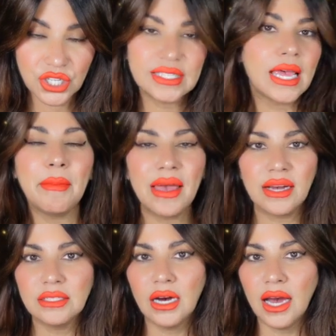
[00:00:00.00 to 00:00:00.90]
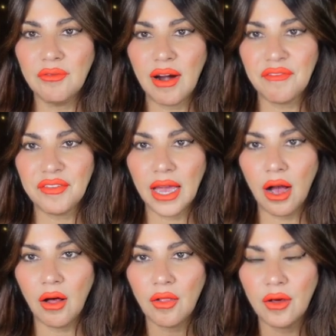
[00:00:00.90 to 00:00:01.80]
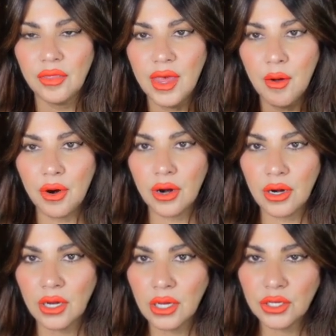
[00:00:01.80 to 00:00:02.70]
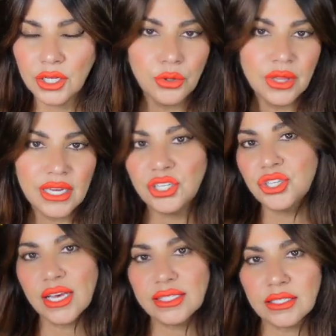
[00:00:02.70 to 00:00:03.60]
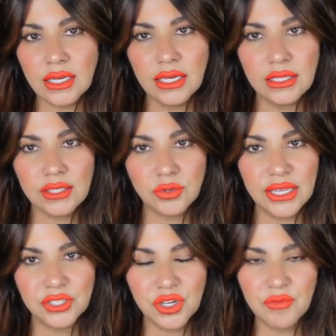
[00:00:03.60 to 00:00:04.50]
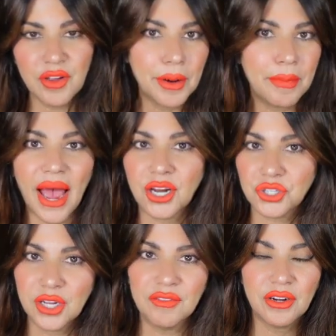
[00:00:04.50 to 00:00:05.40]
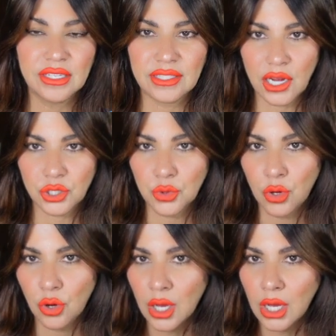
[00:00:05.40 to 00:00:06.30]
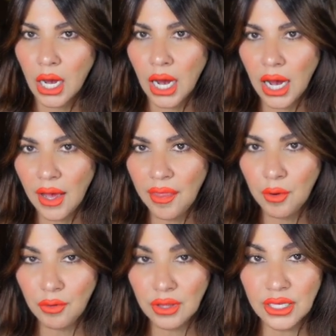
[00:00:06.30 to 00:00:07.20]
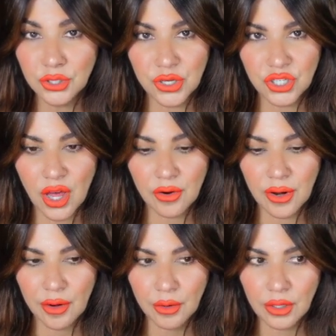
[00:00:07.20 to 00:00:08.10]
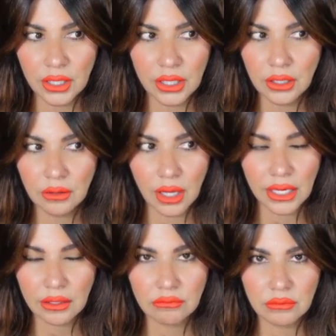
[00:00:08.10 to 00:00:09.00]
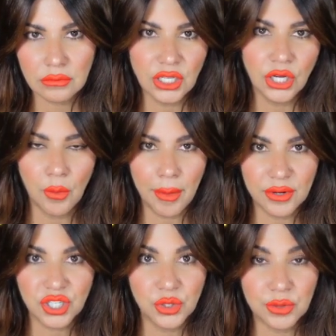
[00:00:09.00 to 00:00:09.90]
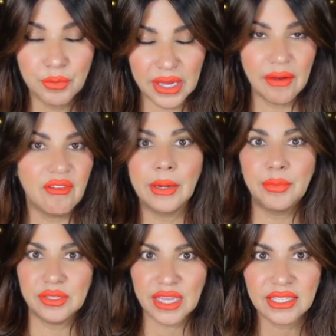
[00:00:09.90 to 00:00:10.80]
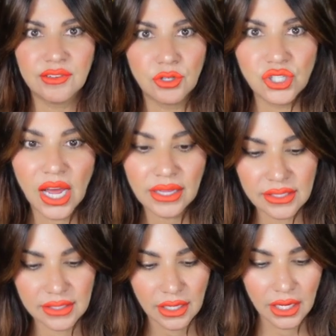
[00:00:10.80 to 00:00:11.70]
is Amanda and Raffaele. They were newly just in this relationship, very passionate, very sexual, and they were really into each other, and they were really like, you know, maybe she became very possessive or jealous